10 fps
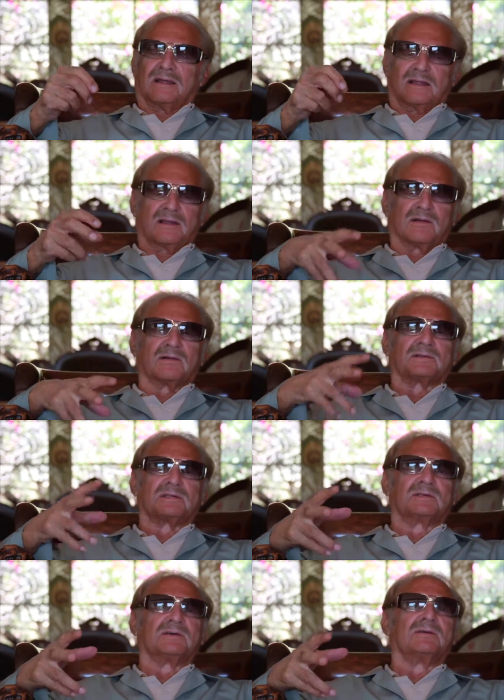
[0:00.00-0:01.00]
encouraged to
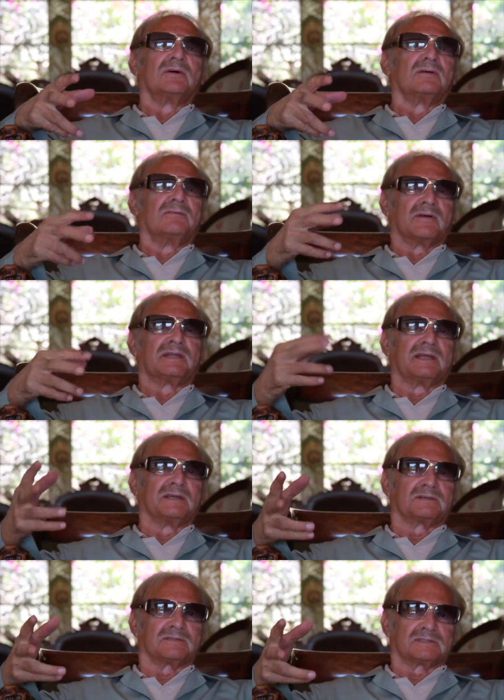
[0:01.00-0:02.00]
do very
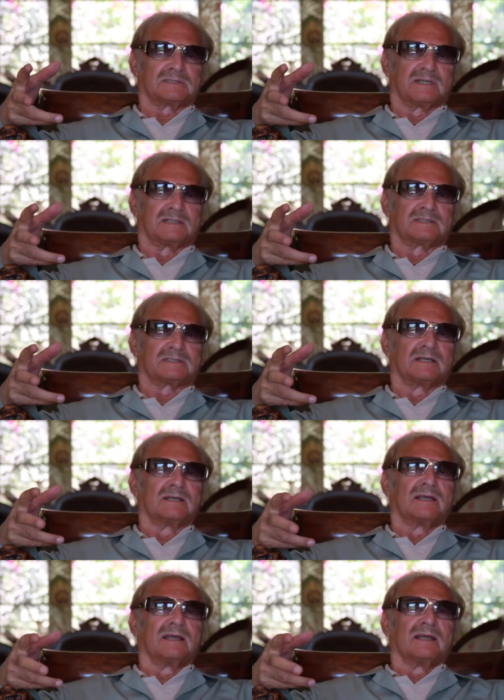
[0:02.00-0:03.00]
dangerous stunts.
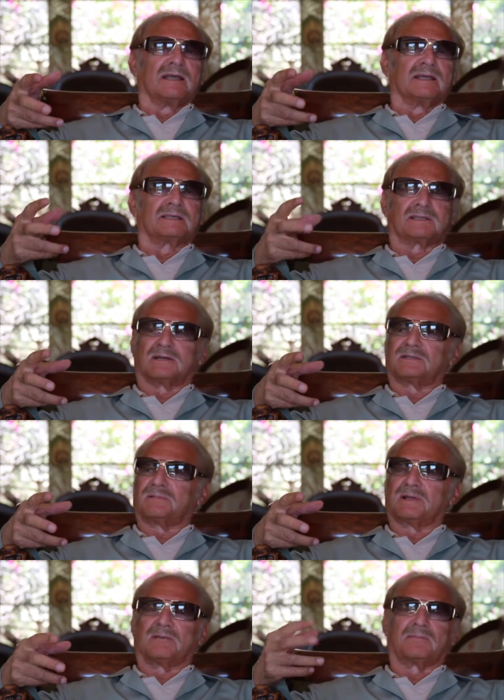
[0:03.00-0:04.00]
He starts
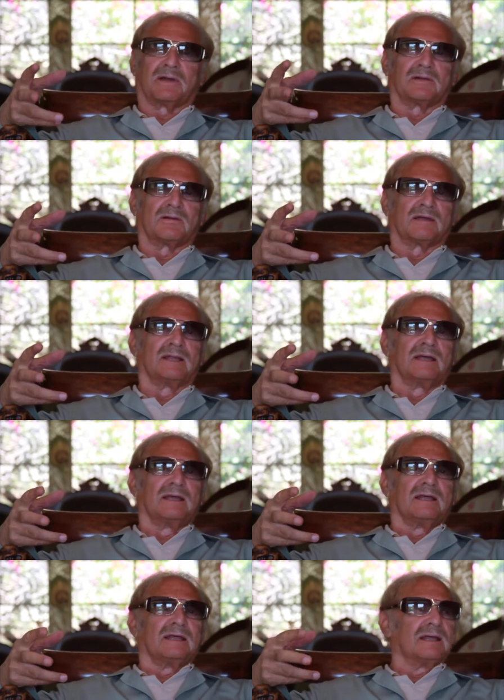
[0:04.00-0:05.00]
becoming paranoid
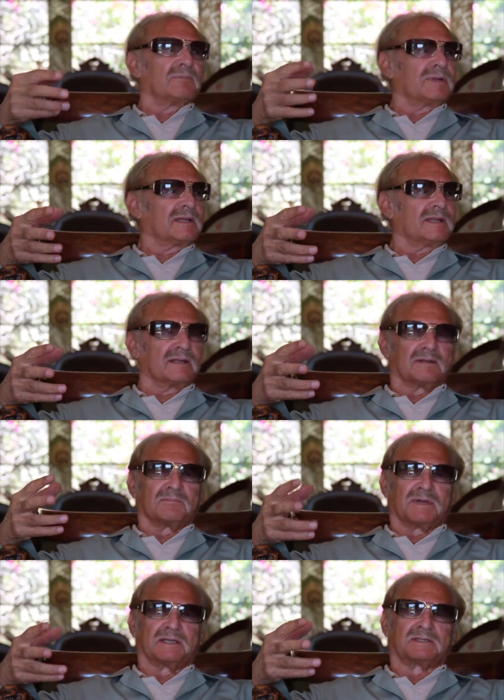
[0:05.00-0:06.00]
and,
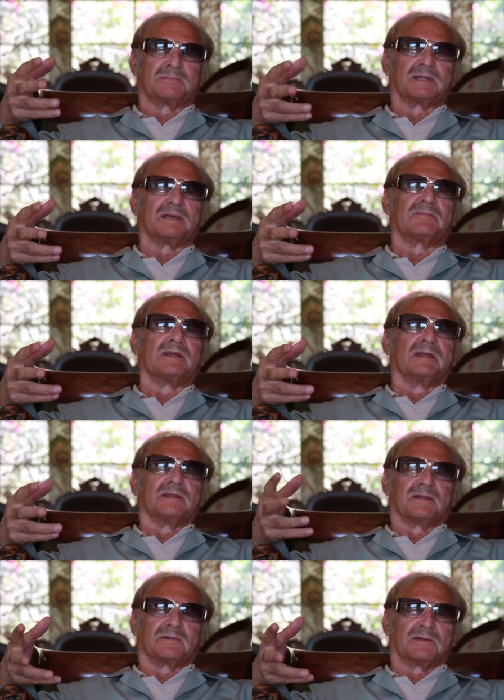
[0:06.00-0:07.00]
and begins to believe
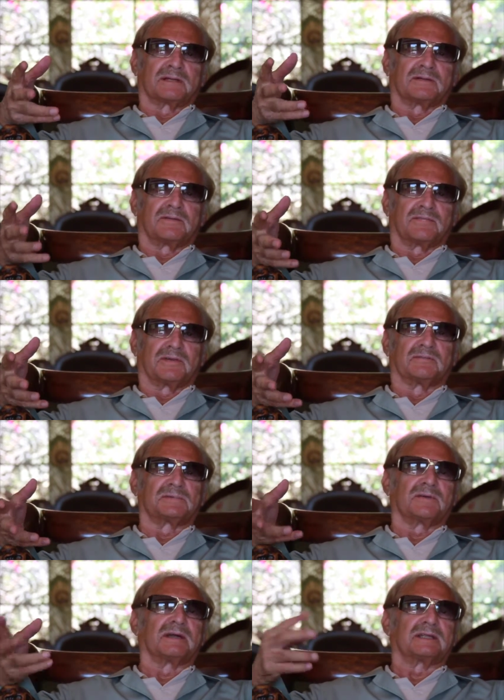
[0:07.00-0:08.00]
the director of the film is
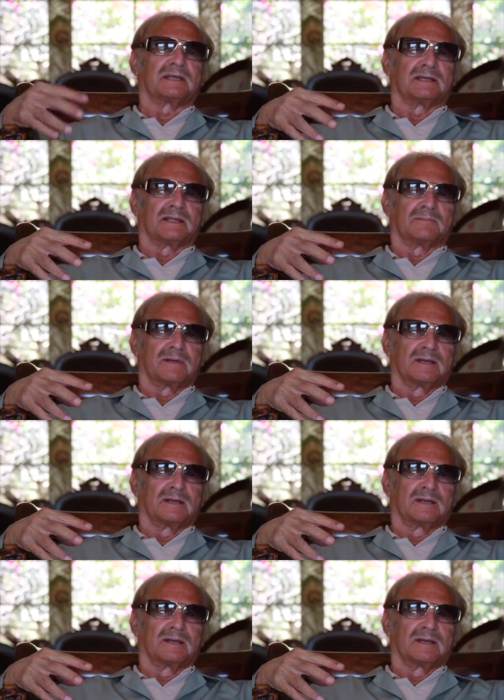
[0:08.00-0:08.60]
trying to kill him.